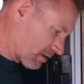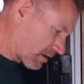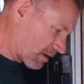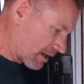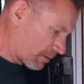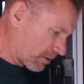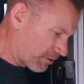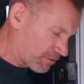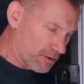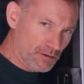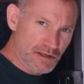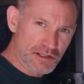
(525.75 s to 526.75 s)
All right, I'm going to
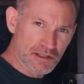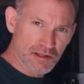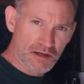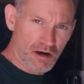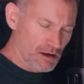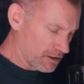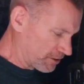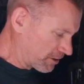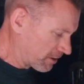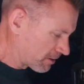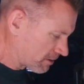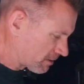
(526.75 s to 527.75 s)
throw these in the
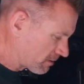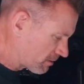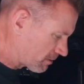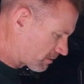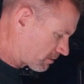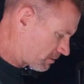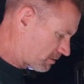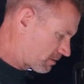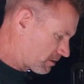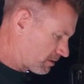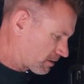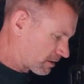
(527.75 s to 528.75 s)
colander.
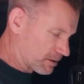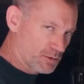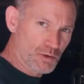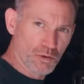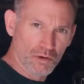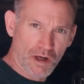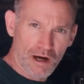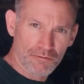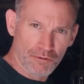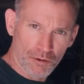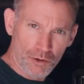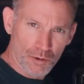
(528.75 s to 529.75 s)
Get them cooled
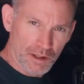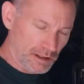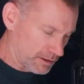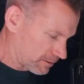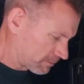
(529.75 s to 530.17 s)
off real quick.